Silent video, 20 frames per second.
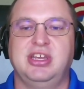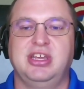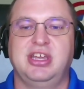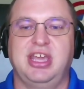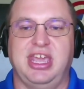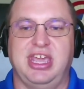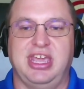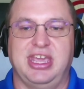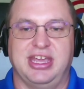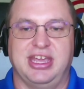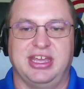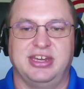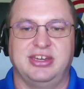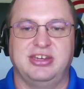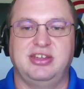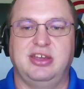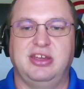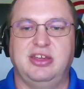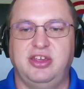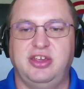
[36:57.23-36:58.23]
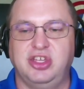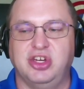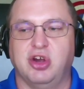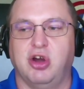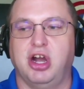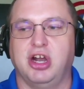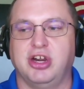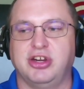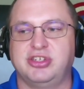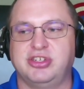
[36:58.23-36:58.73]
And, you know,
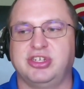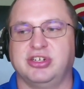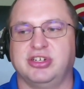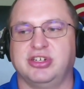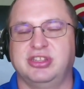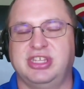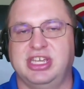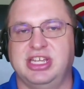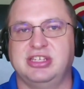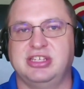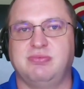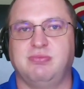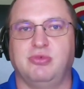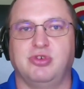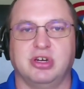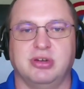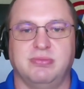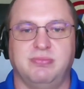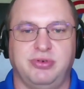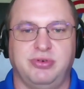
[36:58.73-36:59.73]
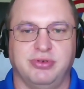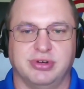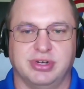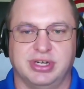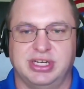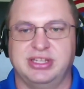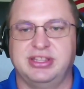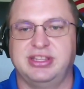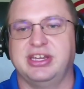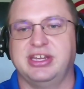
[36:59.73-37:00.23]
are certain things more
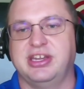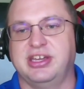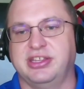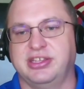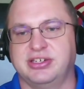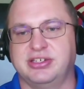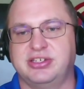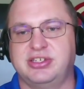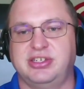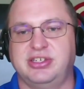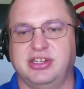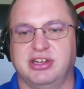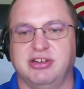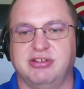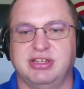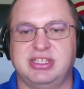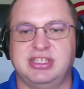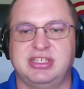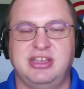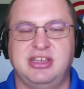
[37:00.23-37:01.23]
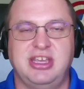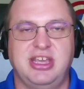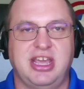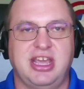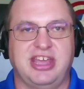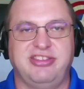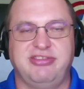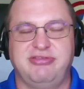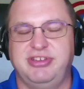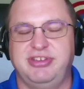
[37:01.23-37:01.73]
important than others? You know, it's,
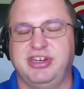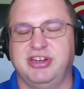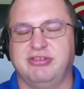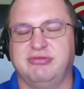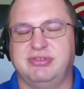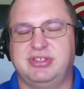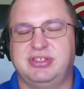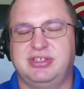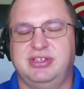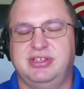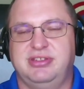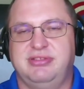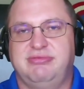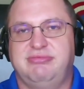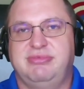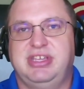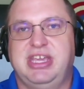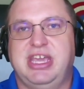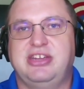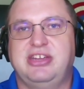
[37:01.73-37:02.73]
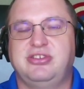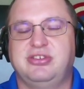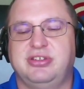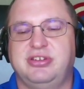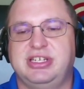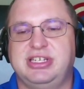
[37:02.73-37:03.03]
you know, it's the age old